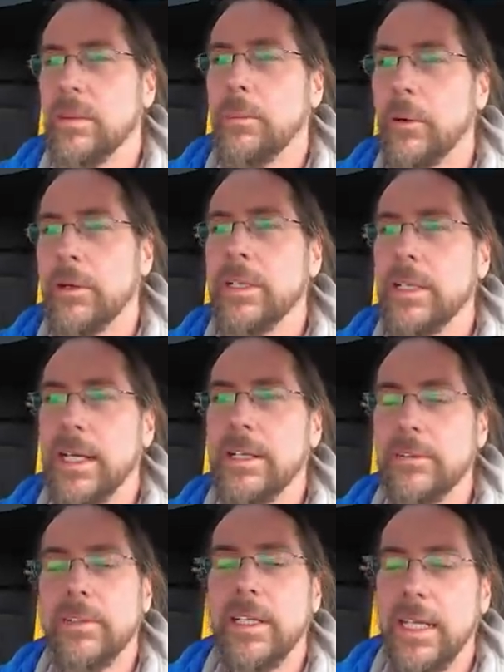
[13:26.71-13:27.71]
More than
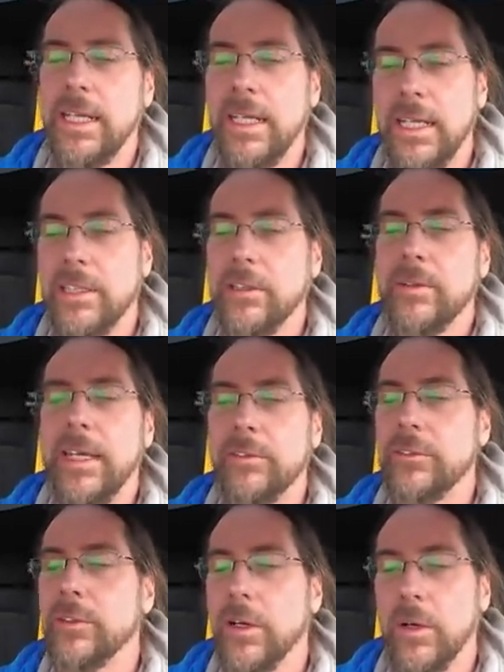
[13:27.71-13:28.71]
180, I don't have
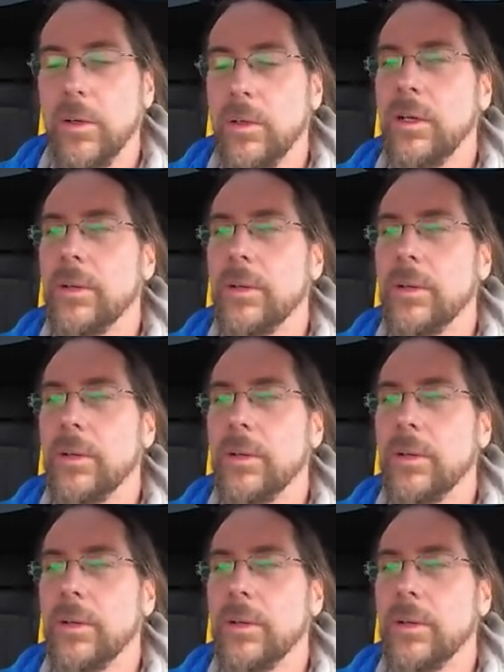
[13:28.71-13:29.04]
to go.